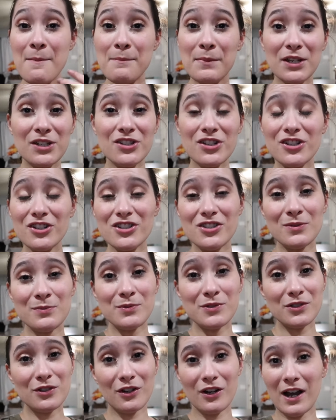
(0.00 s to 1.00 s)
Make sure to
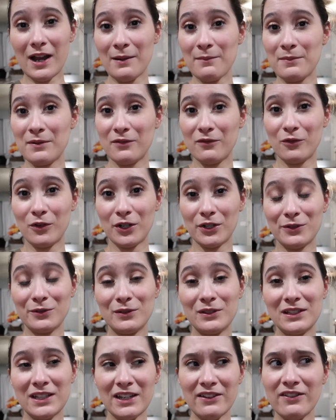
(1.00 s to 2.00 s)
subscribe before
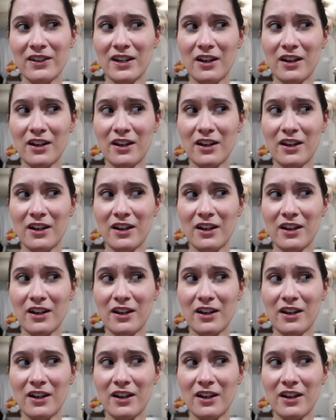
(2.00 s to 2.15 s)
you leave,